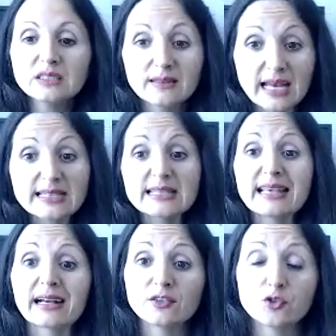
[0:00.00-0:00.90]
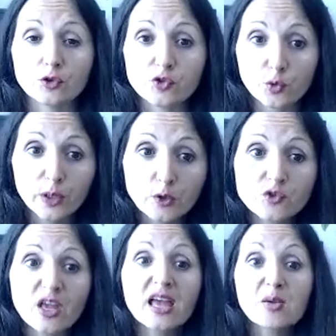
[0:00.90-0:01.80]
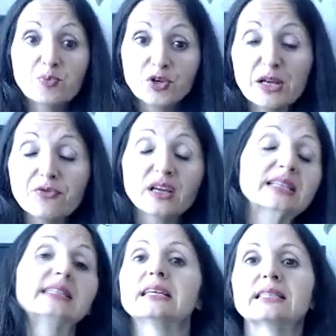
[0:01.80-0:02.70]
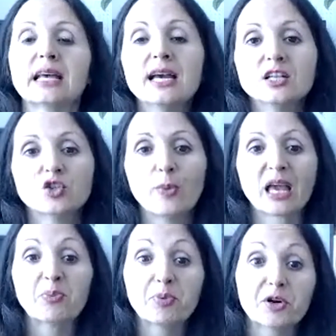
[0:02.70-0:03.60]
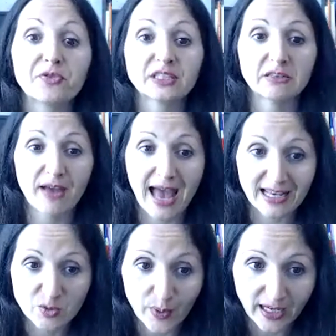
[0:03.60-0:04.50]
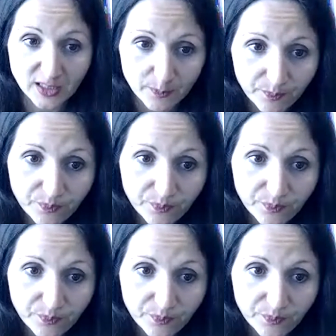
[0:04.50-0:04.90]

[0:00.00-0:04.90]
That's the second rule. So we use prefixes to make perfective aspect.